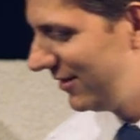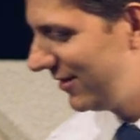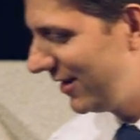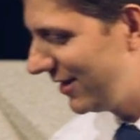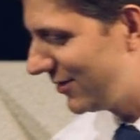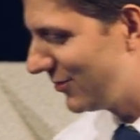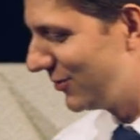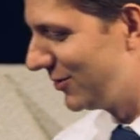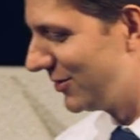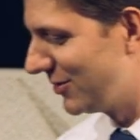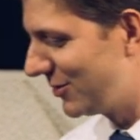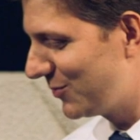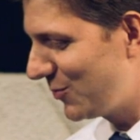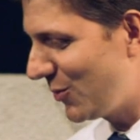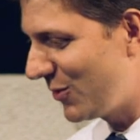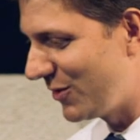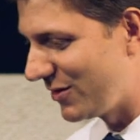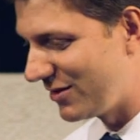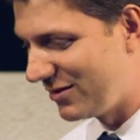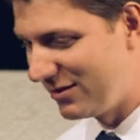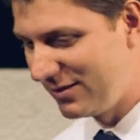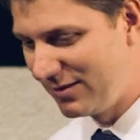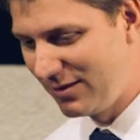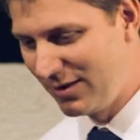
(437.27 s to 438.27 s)
that's really
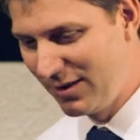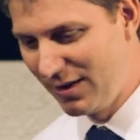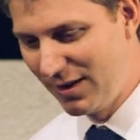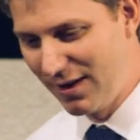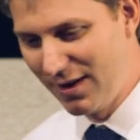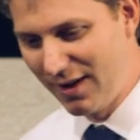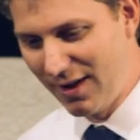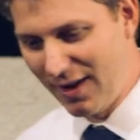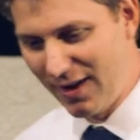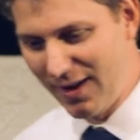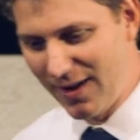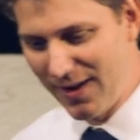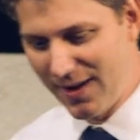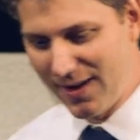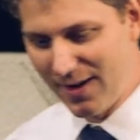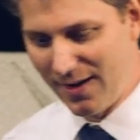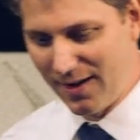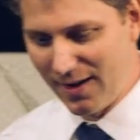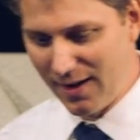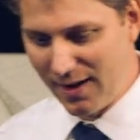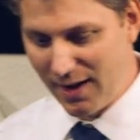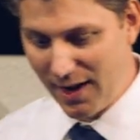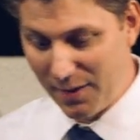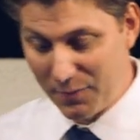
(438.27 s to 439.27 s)
smart.
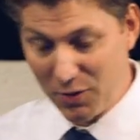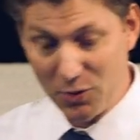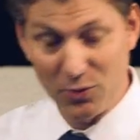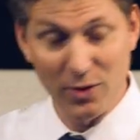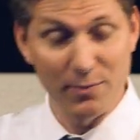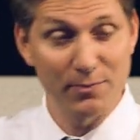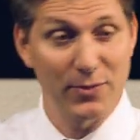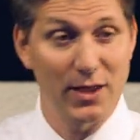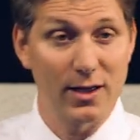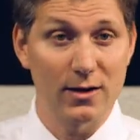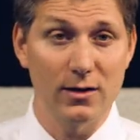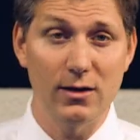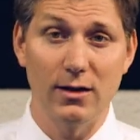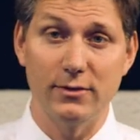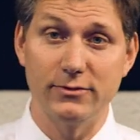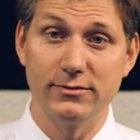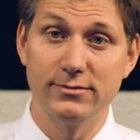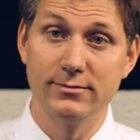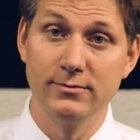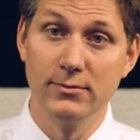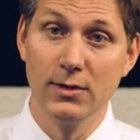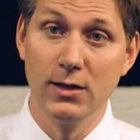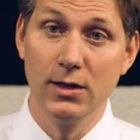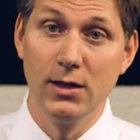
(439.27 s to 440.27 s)
Uh, I'm going to rip that
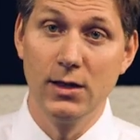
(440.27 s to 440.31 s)
off.